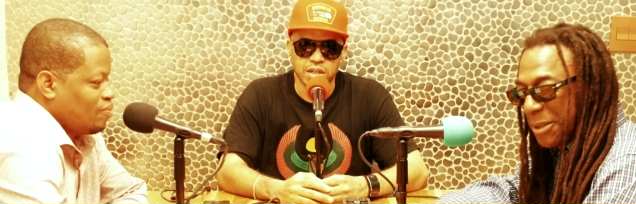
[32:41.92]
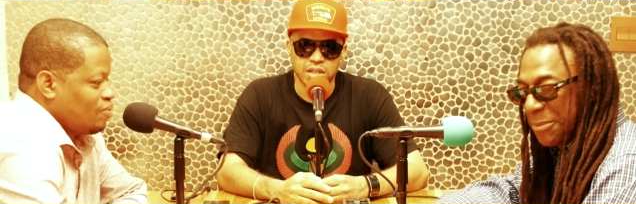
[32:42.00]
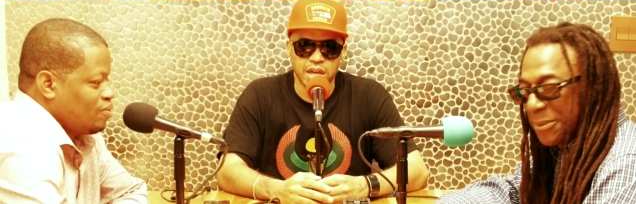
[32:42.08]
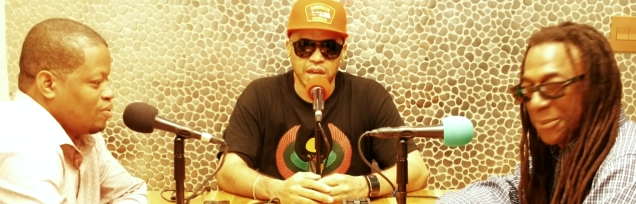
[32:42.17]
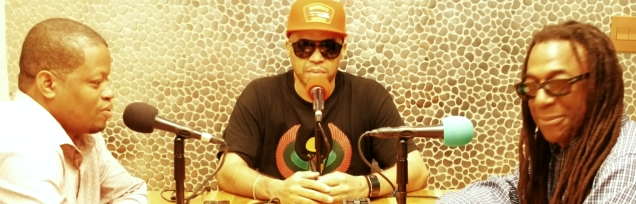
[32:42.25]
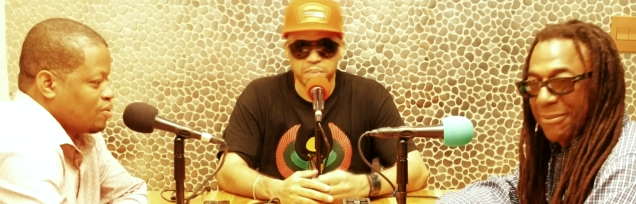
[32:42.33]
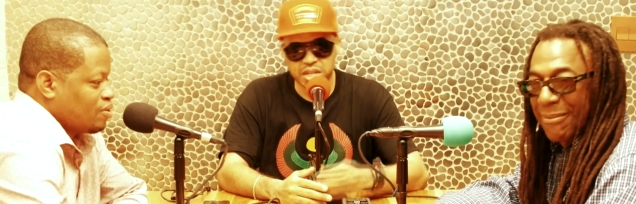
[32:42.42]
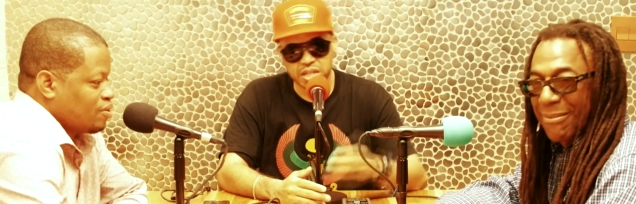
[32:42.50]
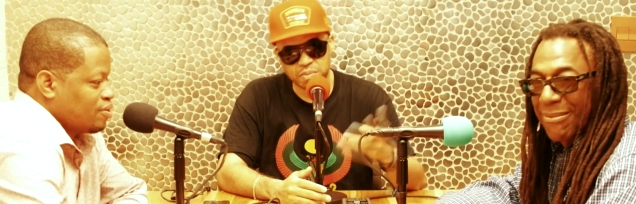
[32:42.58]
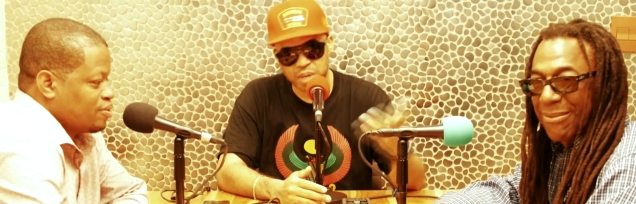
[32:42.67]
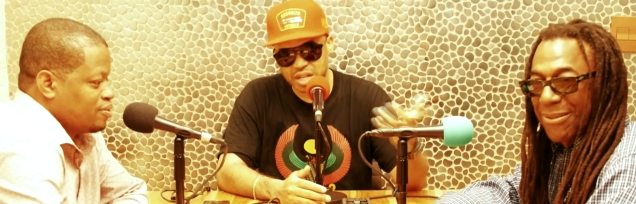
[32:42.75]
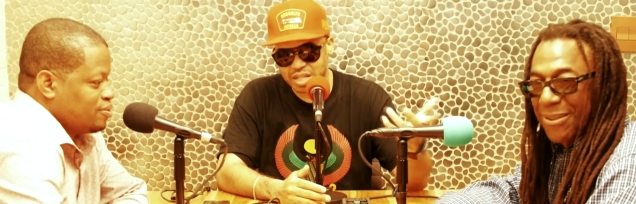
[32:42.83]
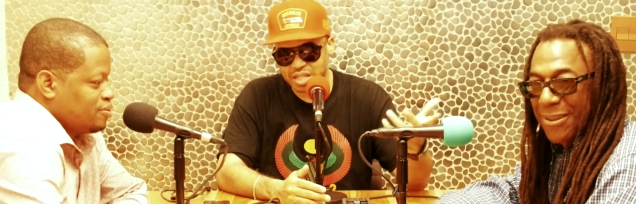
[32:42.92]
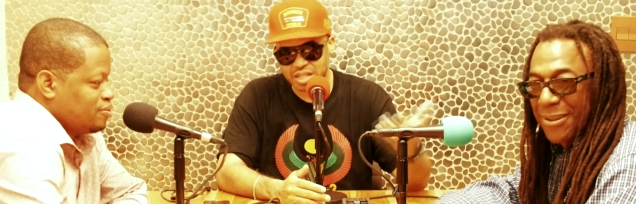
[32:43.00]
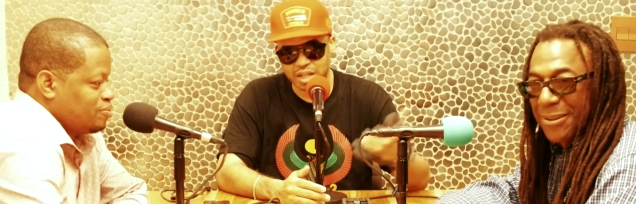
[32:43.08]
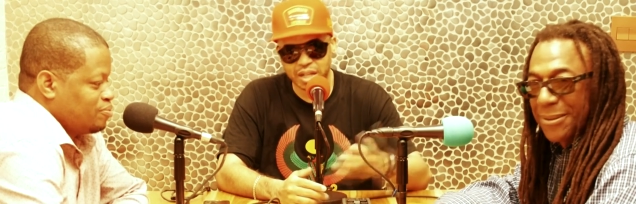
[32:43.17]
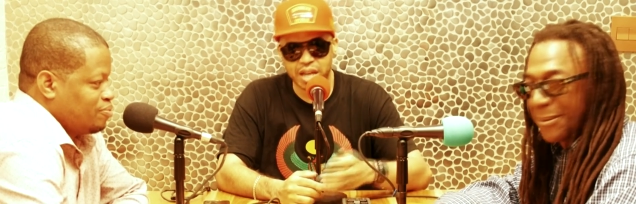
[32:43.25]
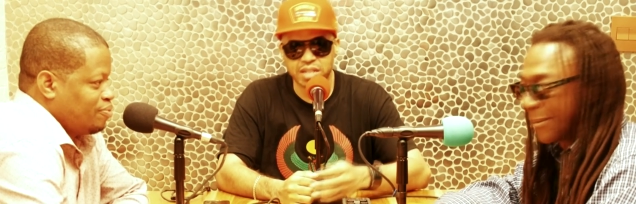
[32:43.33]
Speaker 1: people. Yeah, Busy Bee, this is
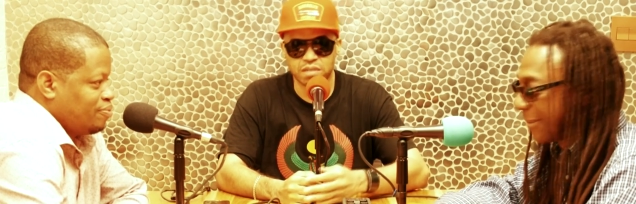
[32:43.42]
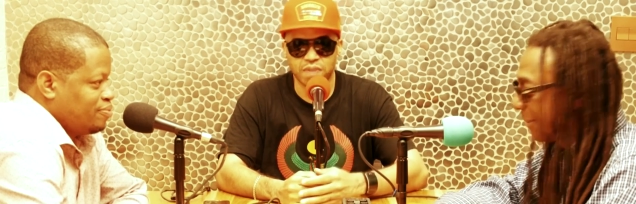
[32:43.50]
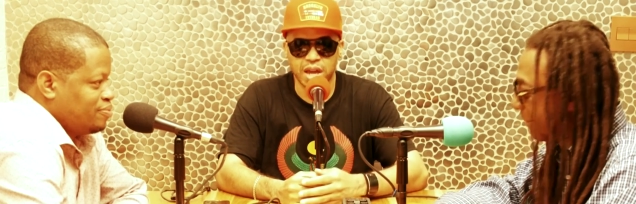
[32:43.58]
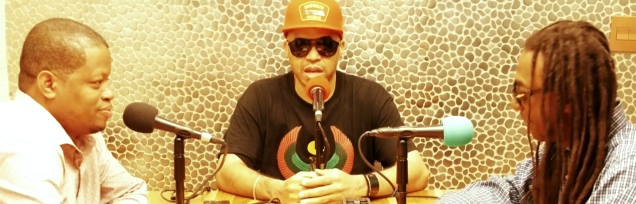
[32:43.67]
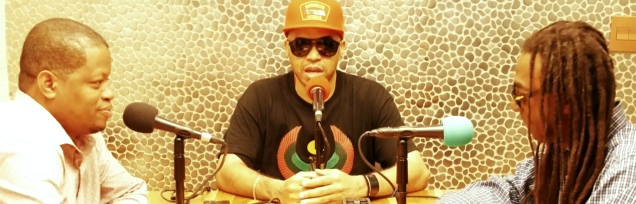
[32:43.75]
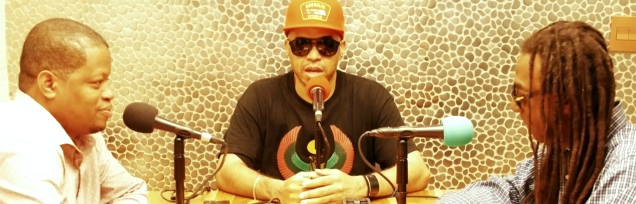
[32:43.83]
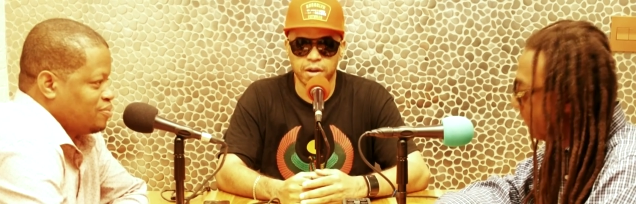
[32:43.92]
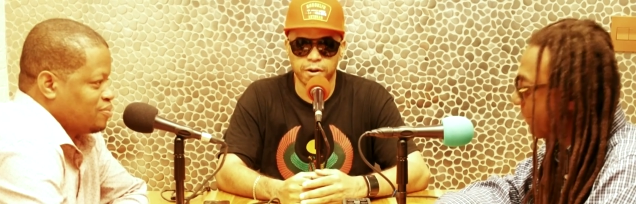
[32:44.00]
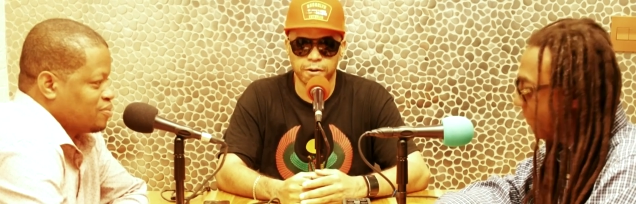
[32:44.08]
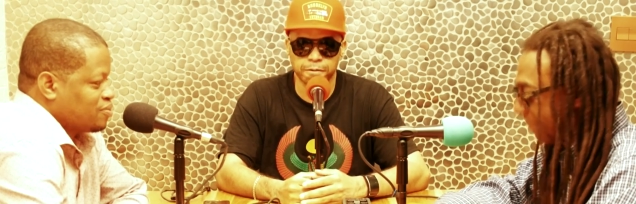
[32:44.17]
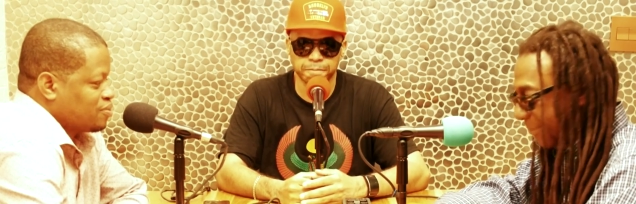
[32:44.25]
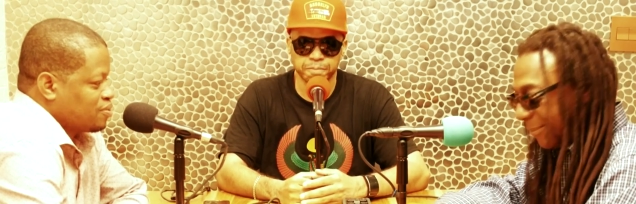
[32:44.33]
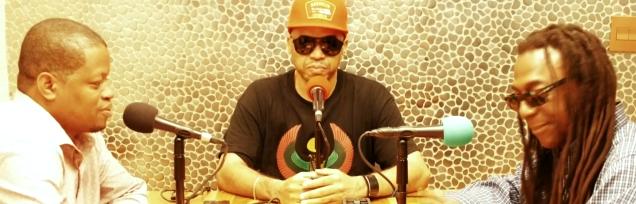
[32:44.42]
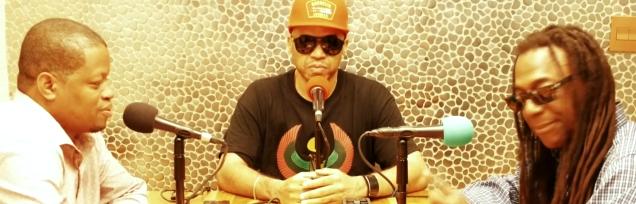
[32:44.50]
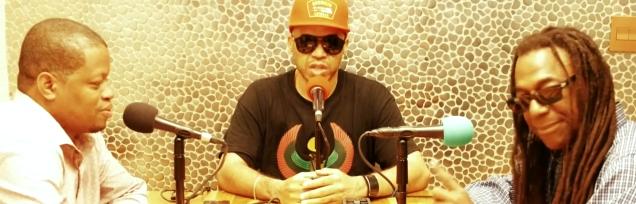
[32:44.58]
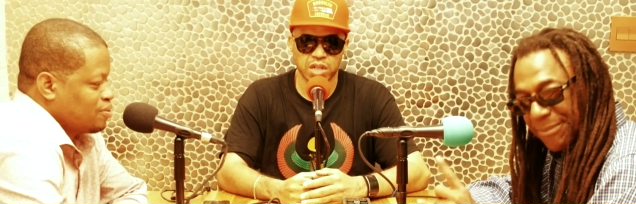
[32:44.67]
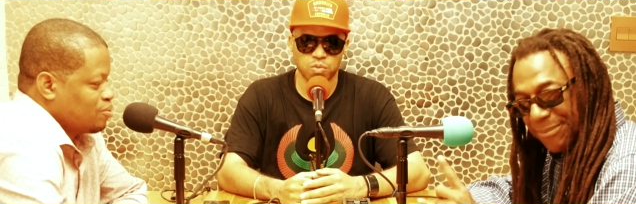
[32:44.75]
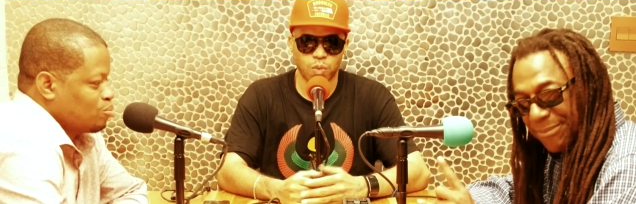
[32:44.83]
a legend right here. Um,
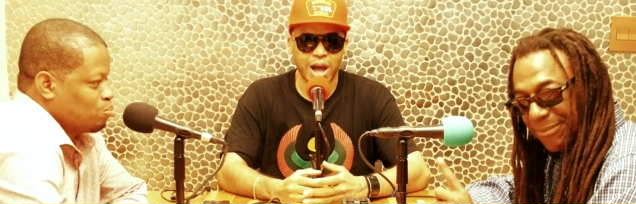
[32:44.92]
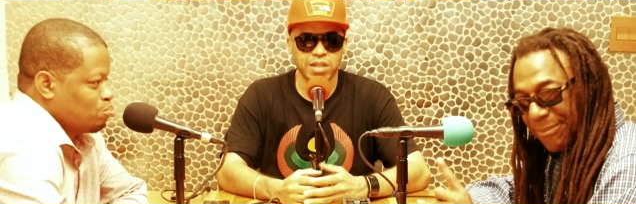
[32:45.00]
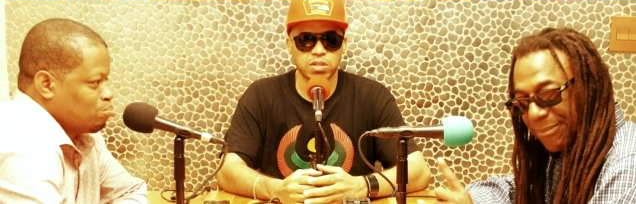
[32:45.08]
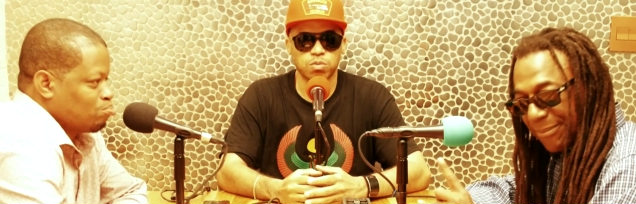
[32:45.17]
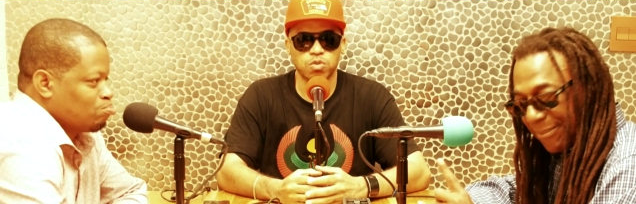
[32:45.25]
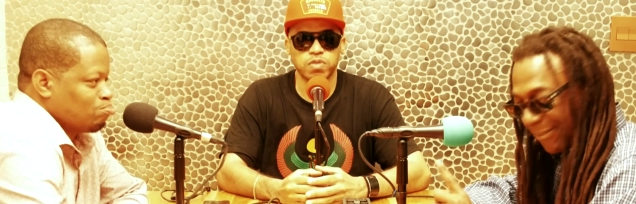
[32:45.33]
watch the